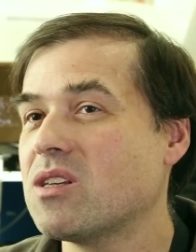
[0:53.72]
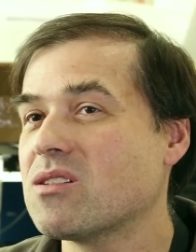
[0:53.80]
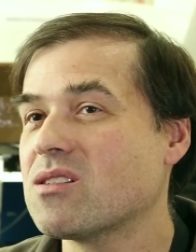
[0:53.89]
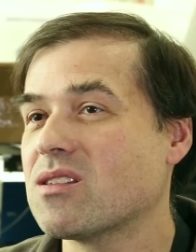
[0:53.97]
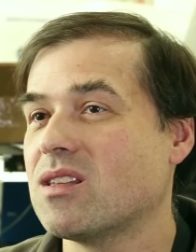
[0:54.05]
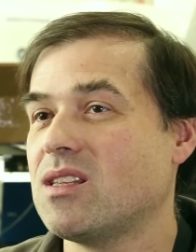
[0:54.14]

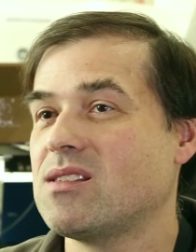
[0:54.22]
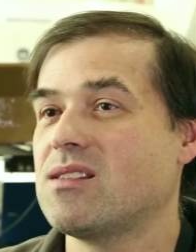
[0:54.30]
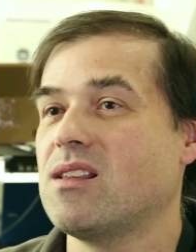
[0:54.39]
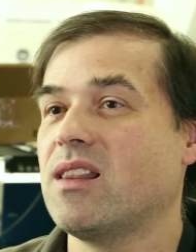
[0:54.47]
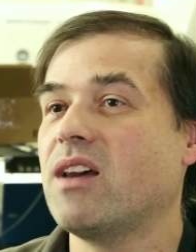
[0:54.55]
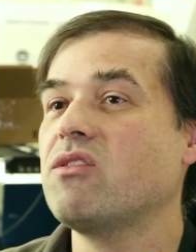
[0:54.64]
because these,
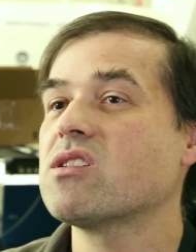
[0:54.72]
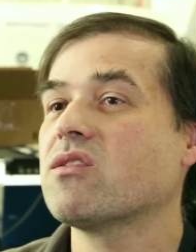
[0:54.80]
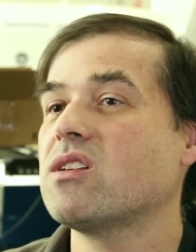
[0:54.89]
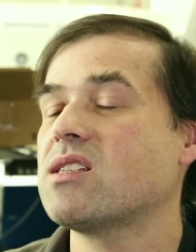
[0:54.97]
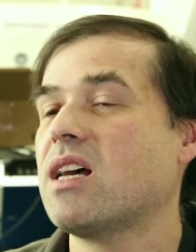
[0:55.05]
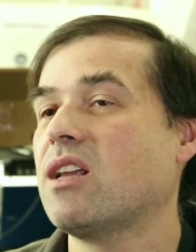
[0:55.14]
the levels
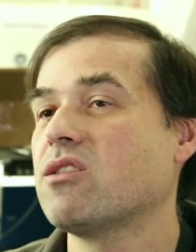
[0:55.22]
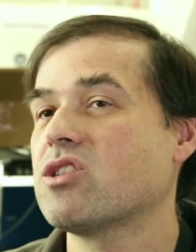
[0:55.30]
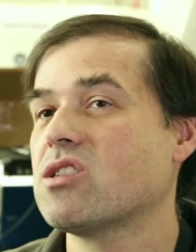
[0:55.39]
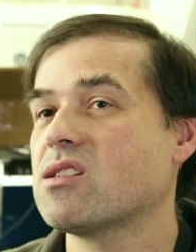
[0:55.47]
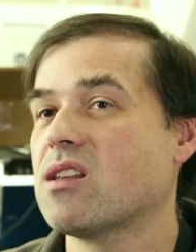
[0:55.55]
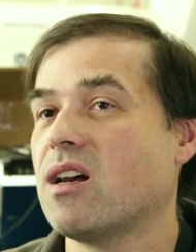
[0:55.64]
of these
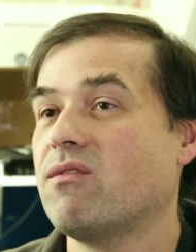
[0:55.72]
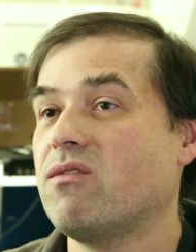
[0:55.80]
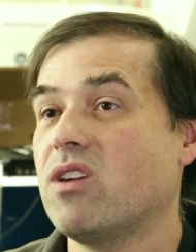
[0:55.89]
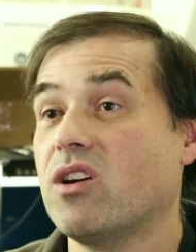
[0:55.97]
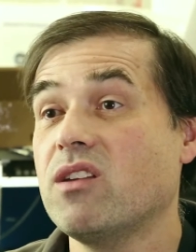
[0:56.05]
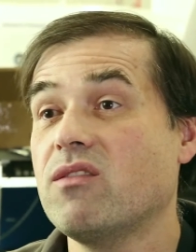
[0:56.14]
halogens are
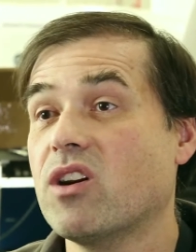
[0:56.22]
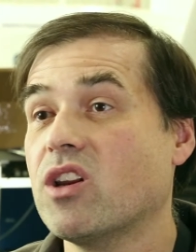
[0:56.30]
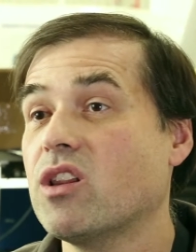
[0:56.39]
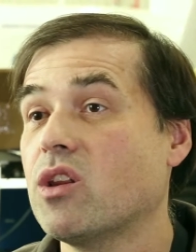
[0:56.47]
very, very